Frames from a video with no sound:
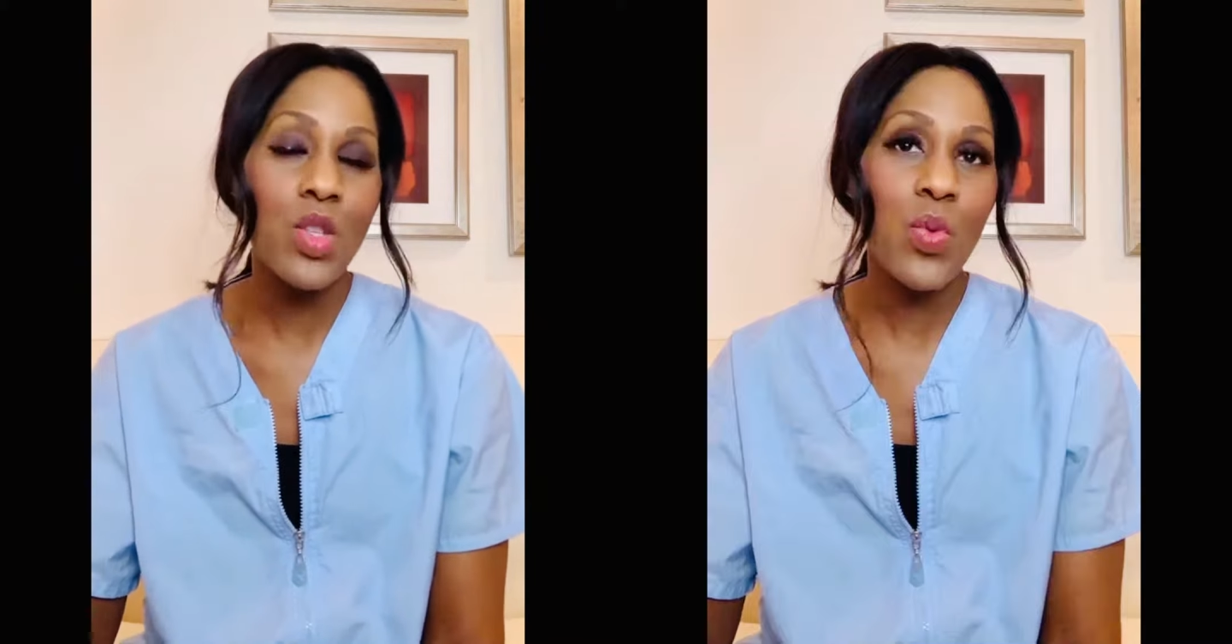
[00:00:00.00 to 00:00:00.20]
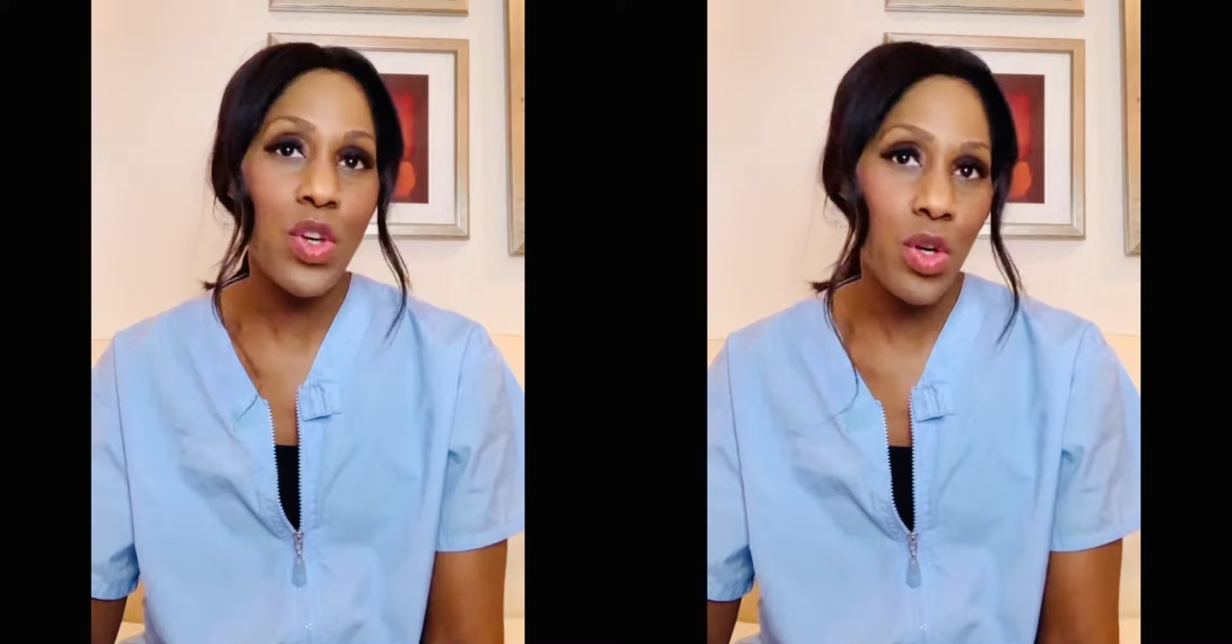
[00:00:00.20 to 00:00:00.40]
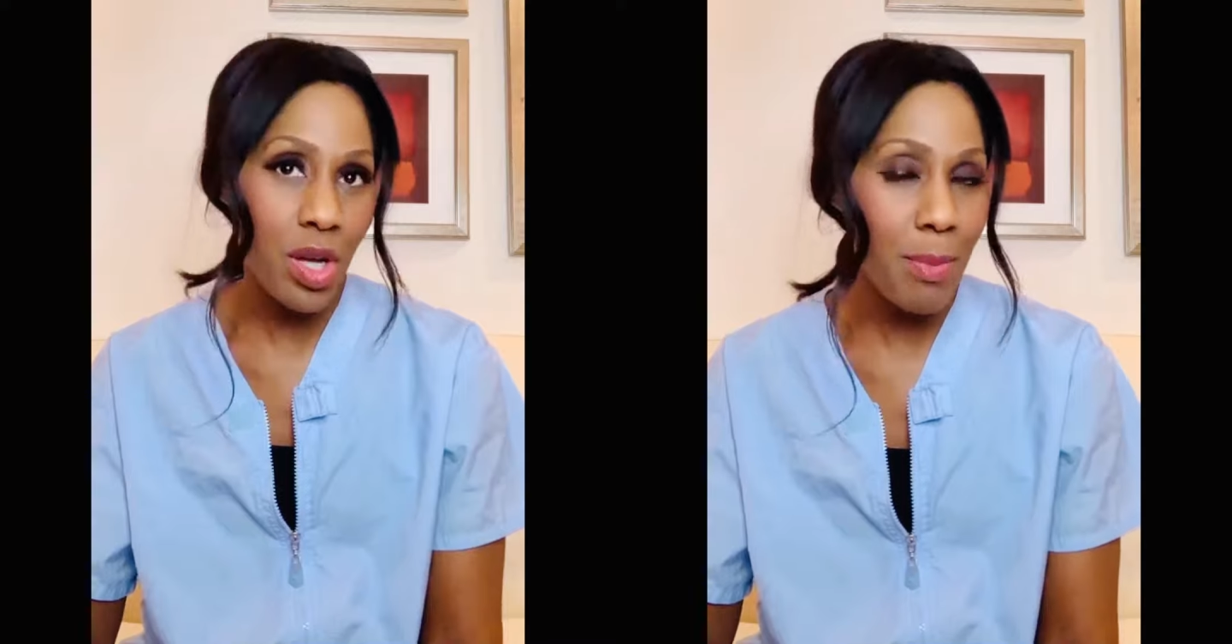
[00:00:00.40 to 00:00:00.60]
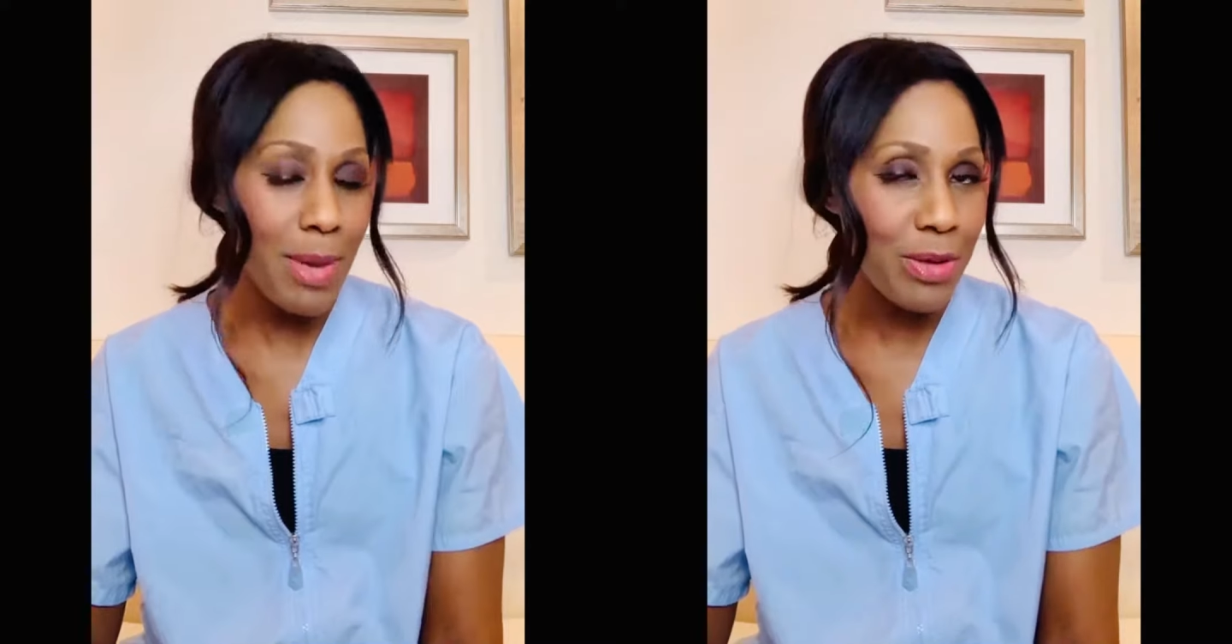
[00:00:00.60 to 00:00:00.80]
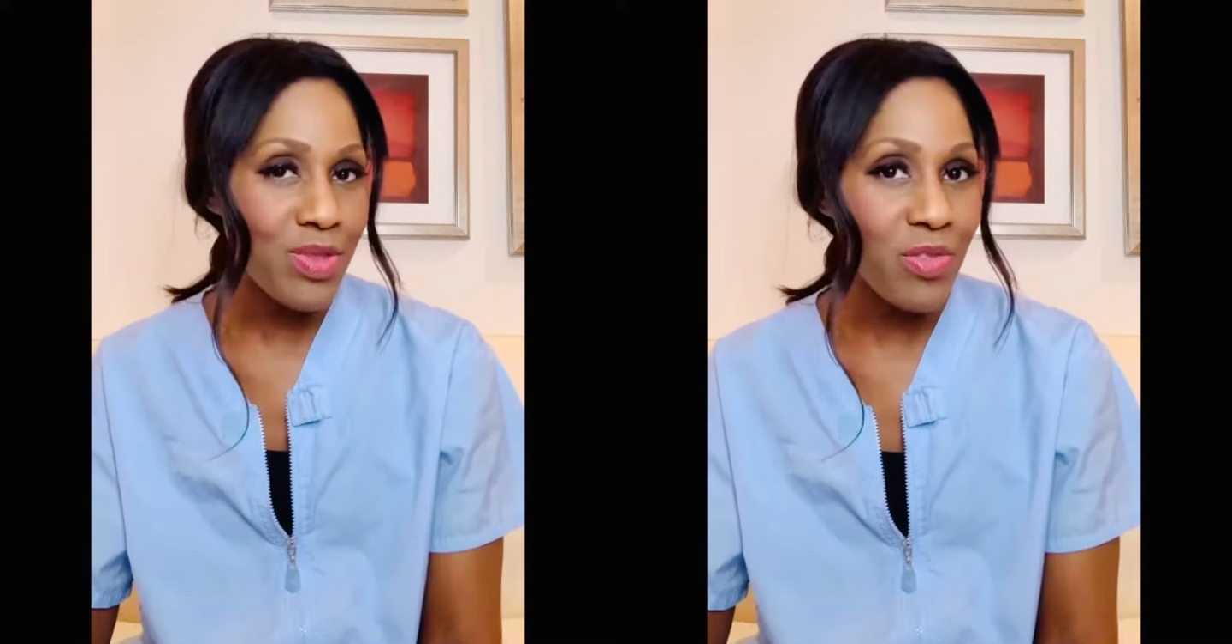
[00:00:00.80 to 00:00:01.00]
with good
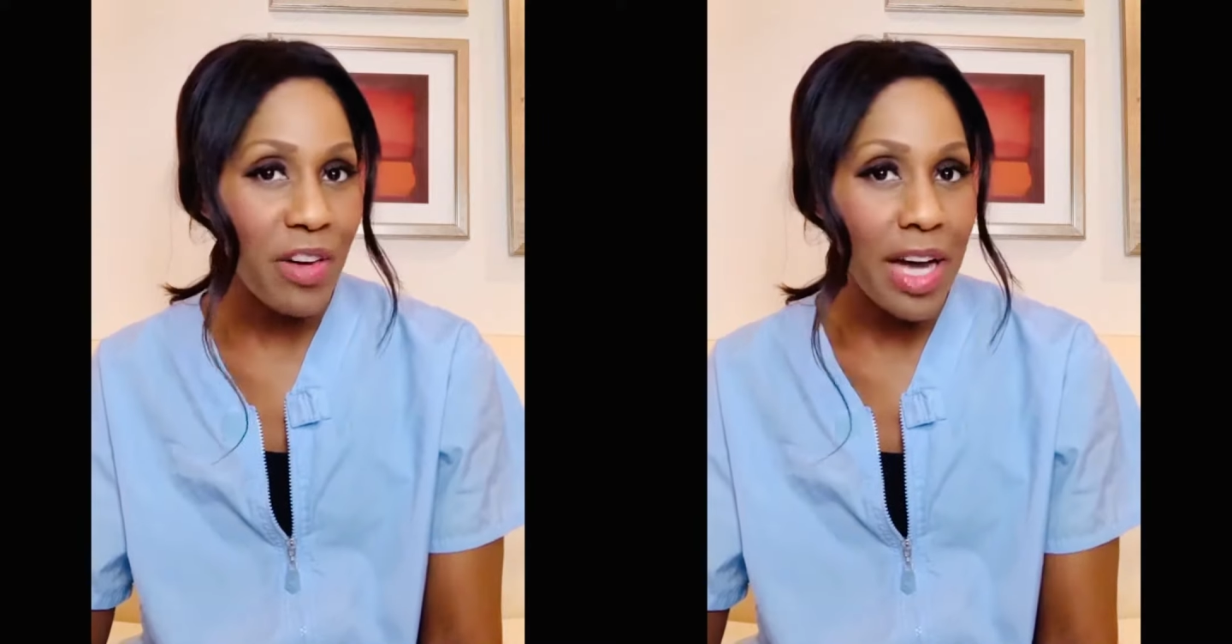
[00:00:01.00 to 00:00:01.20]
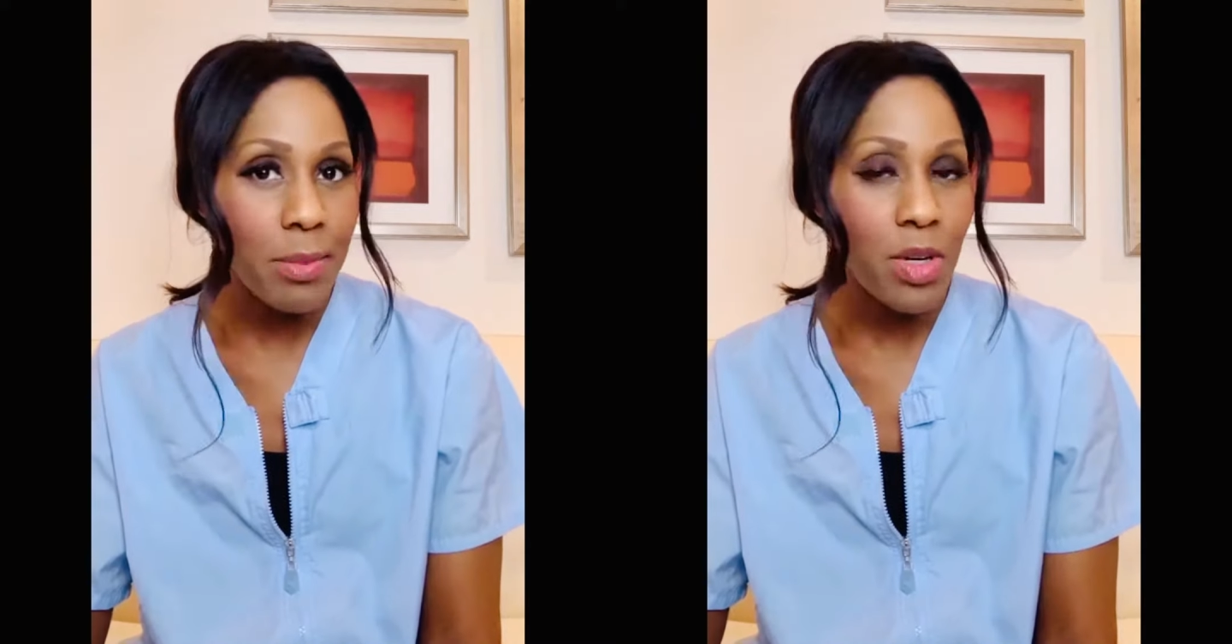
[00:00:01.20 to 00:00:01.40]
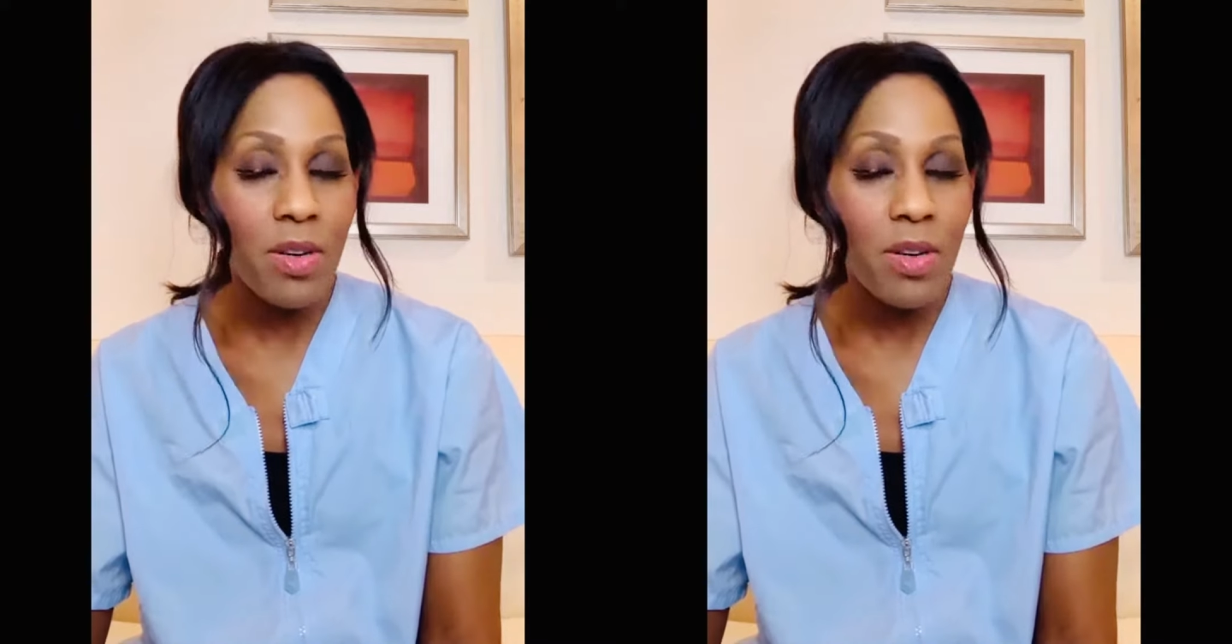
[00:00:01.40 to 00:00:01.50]
amounts of fiber.